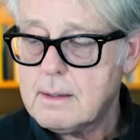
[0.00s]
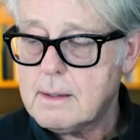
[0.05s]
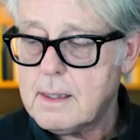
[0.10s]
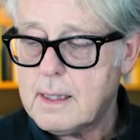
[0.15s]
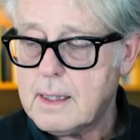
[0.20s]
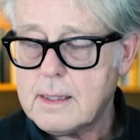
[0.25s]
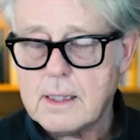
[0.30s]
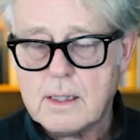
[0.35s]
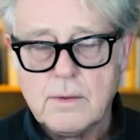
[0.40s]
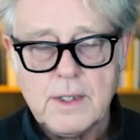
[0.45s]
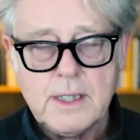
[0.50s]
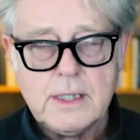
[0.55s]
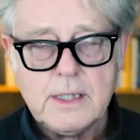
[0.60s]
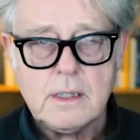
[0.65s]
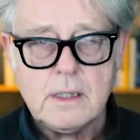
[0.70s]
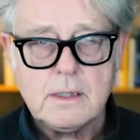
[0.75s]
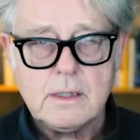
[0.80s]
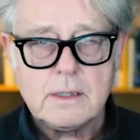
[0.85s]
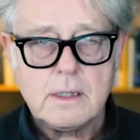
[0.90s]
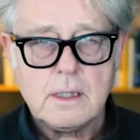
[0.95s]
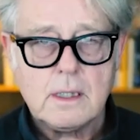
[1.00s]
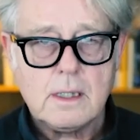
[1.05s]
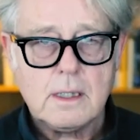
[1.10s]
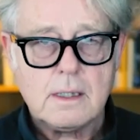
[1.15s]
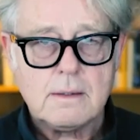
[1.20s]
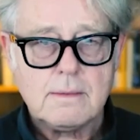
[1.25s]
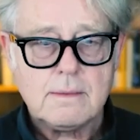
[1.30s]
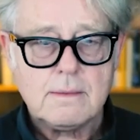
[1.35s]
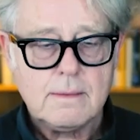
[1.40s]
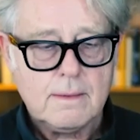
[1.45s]
and the questions
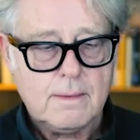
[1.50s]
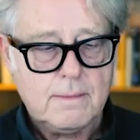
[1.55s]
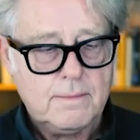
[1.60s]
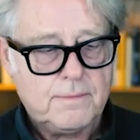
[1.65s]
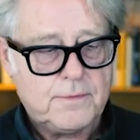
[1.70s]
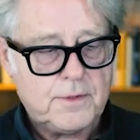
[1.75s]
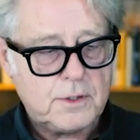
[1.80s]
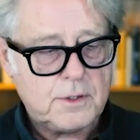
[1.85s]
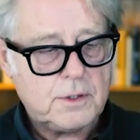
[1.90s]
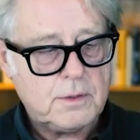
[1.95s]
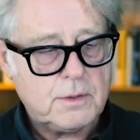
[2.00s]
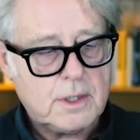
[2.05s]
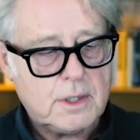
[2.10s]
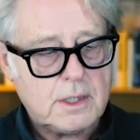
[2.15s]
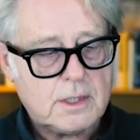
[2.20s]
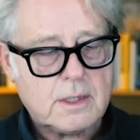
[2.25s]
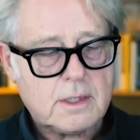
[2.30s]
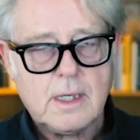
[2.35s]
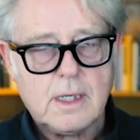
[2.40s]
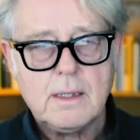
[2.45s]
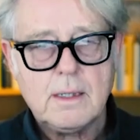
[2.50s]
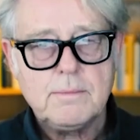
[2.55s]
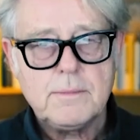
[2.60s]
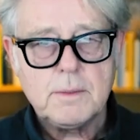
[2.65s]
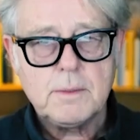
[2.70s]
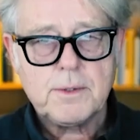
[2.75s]
are first you describe the